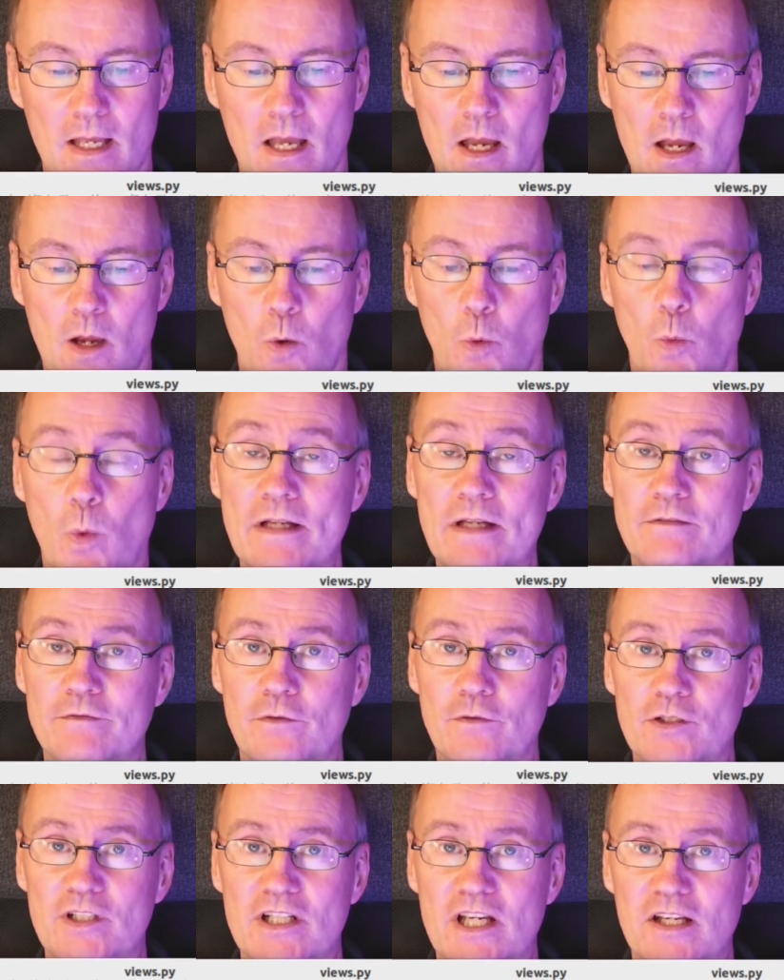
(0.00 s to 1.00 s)
one for
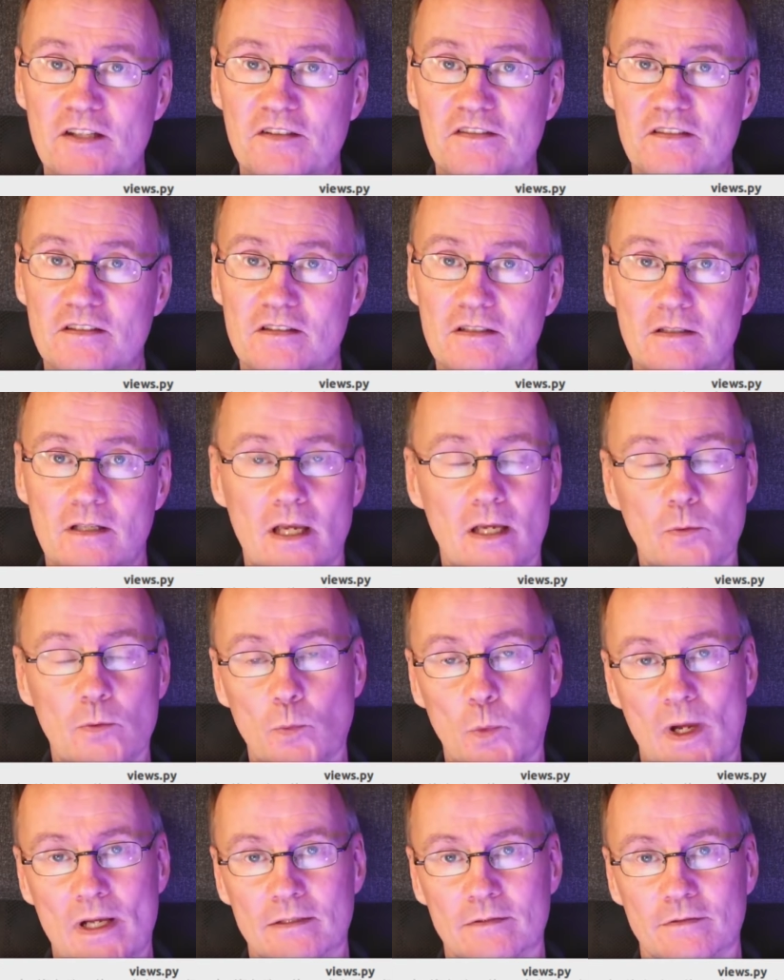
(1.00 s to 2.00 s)
text and
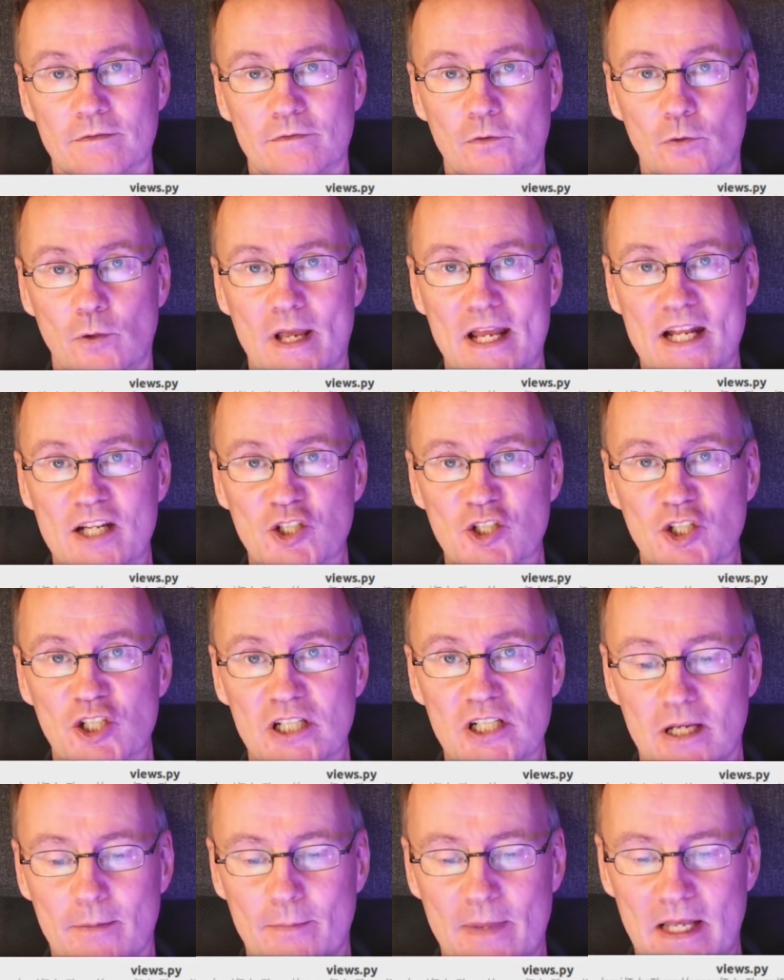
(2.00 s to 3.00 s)
one for
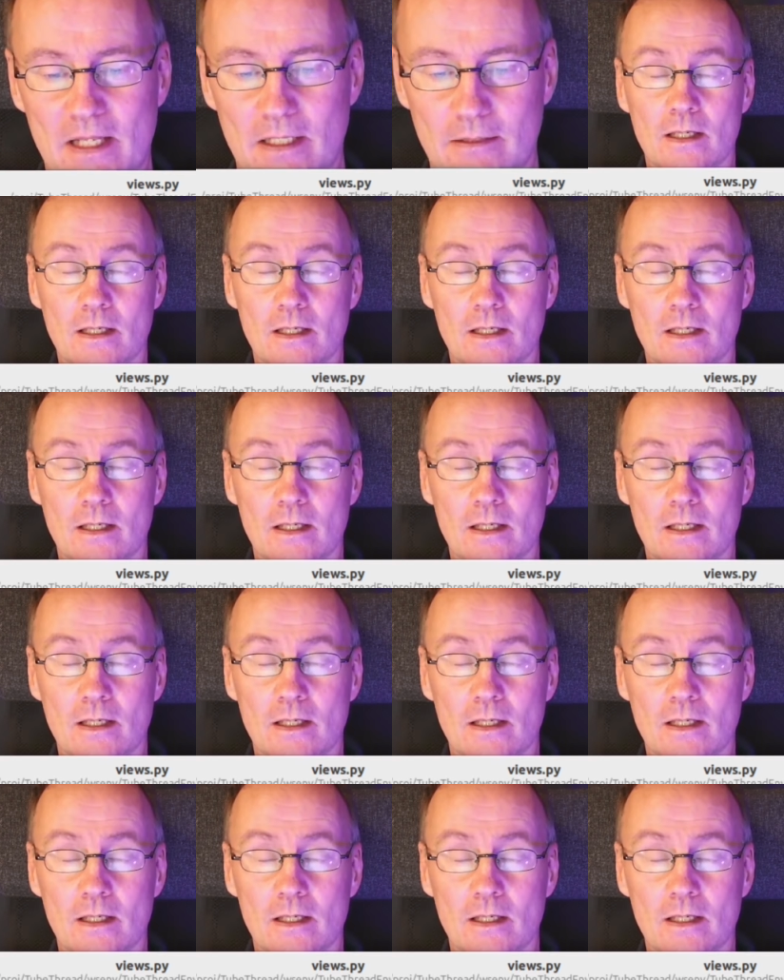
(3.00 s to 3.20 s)
HTML.